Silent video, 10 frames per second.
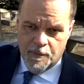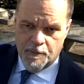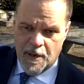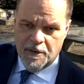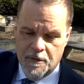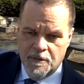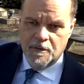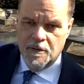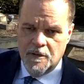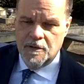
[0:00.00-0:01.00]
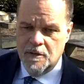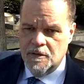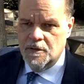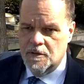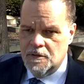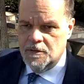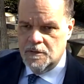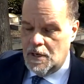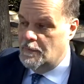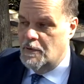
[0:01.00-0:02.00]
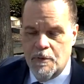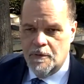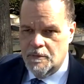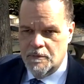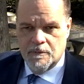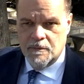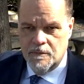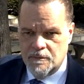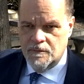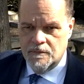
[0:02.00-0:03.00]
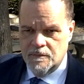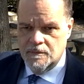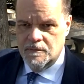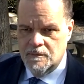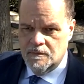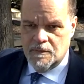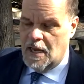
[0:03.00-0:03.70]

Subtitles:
But how about the main guy in Moscow who has Sputnik and?